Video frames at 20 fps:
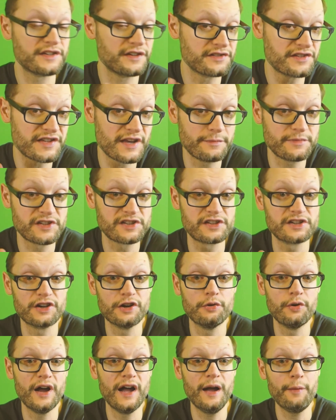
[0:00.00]
They're subject to
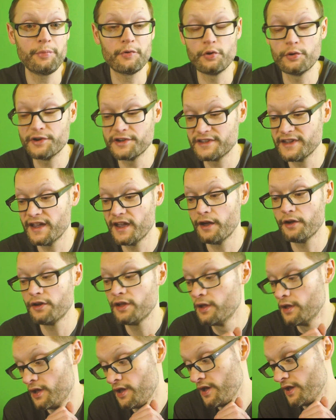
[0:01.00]
go up or
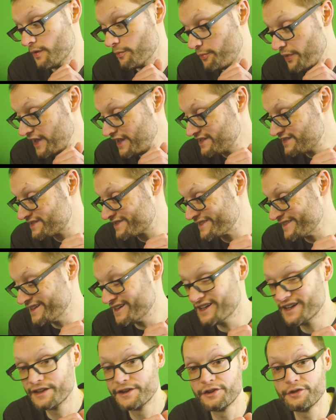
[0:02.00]
down based
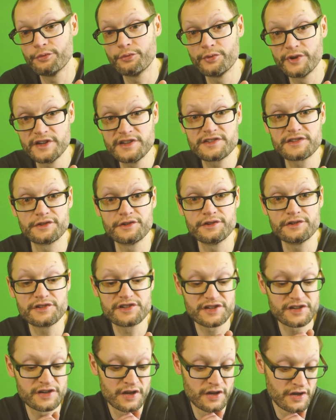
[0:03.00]
on
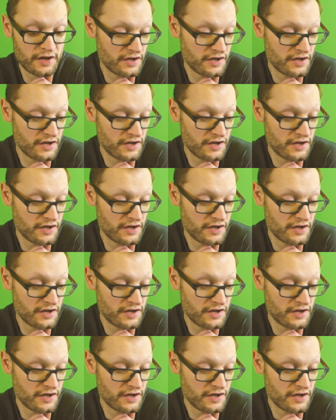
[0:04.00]
research.